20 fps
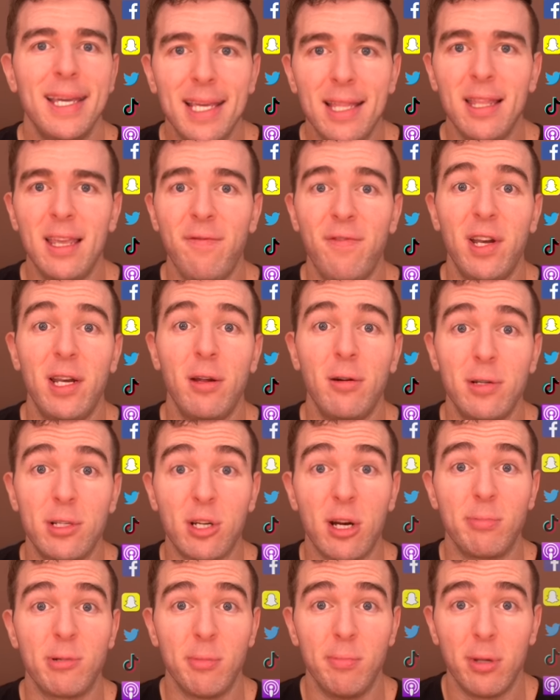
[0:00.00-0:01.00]
in the video
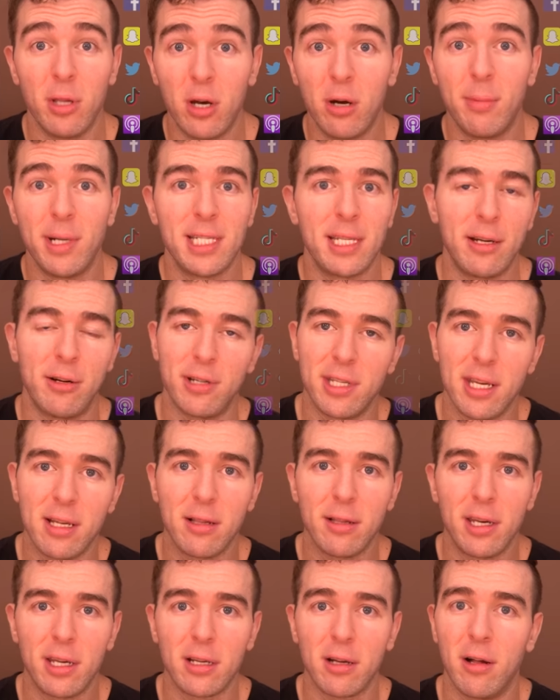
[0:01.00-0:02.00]
description below. My TRT
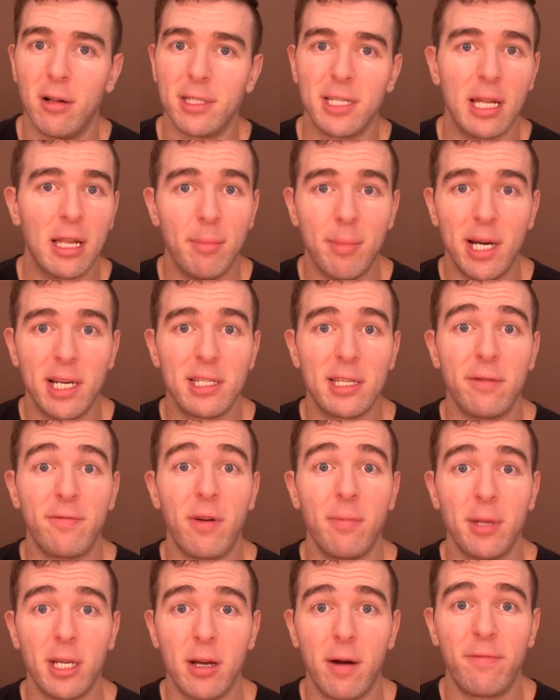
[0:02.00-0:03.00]
clinic, all telemedicine
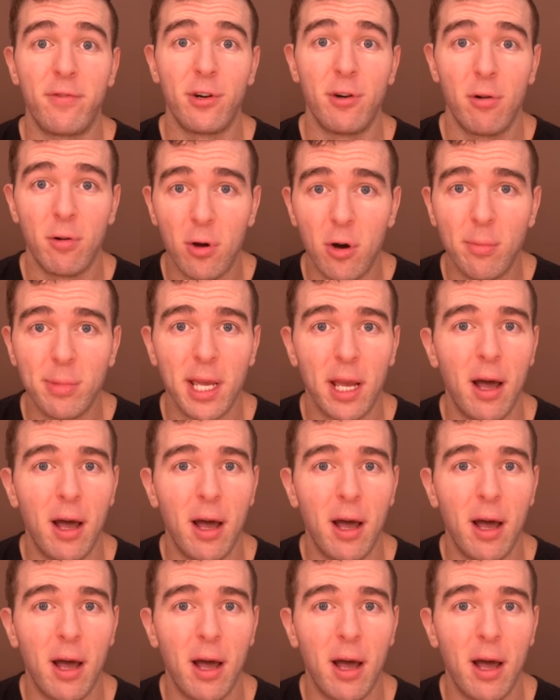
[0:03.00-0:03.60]
from the comfort of your own home.